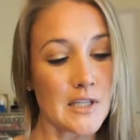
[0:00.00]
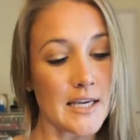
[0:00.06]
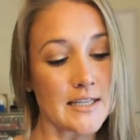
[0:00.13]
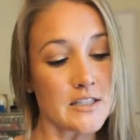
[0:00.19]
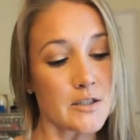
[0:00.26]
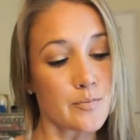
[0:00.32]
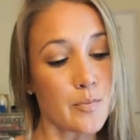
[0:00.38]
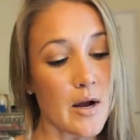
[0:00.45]

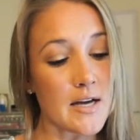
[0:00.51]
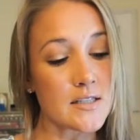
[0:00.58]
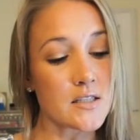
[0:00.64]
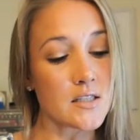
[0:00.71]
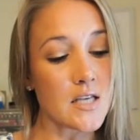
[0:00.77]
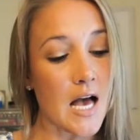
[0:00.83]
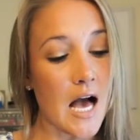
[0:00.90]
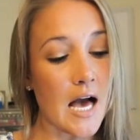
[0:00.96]

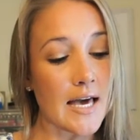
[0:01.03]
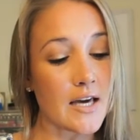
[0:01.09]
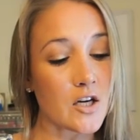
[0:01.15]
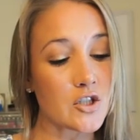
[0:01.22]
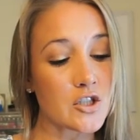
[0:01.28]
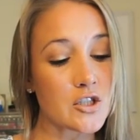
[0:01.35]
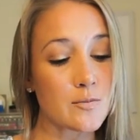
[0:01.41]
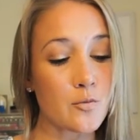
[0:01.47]
Express
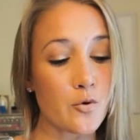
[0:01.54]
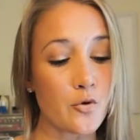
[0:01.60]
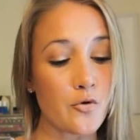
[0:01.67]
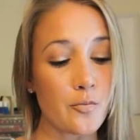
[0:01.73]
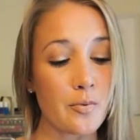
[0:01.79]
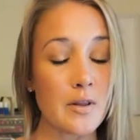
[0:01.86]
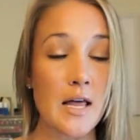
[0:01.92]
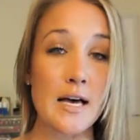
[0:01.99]
Ion
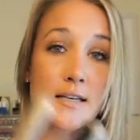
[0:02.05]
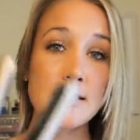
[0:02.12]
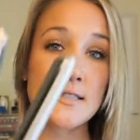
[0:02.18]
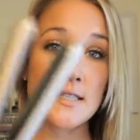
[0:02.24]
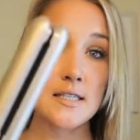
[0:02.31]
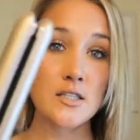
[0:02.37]
Smooth Plus.